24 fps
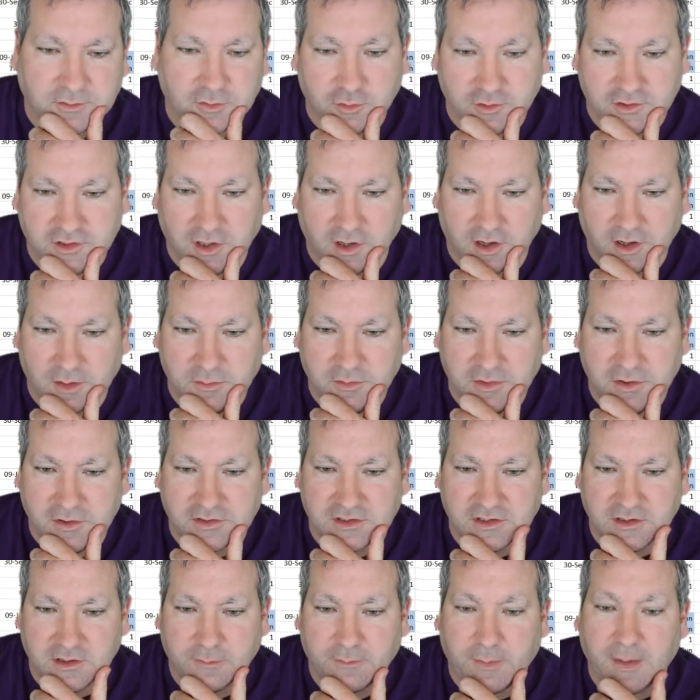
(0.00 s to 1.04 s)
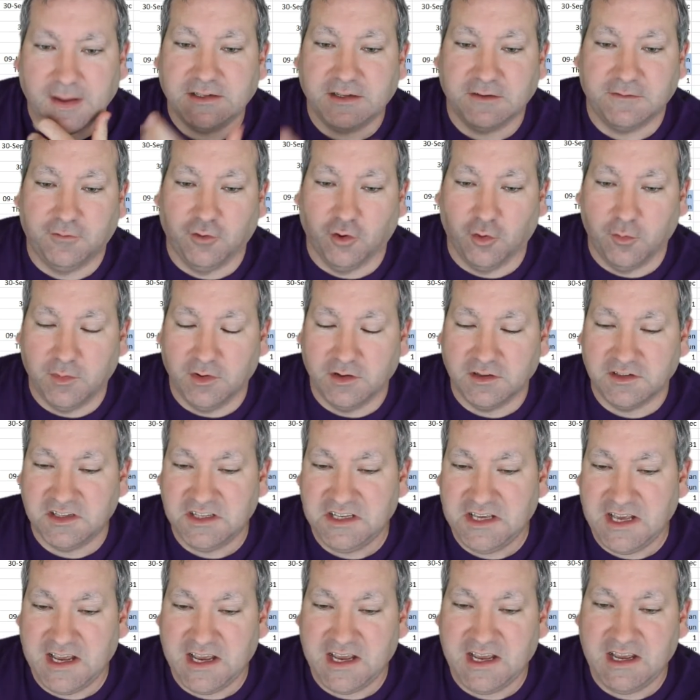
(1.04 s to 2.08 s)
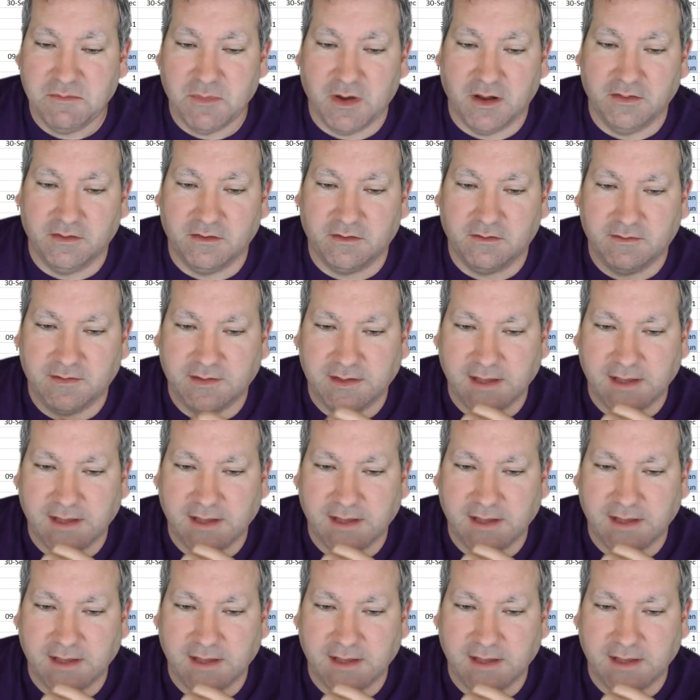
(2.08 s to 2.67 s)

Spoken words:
or time using the basic formulas year, month,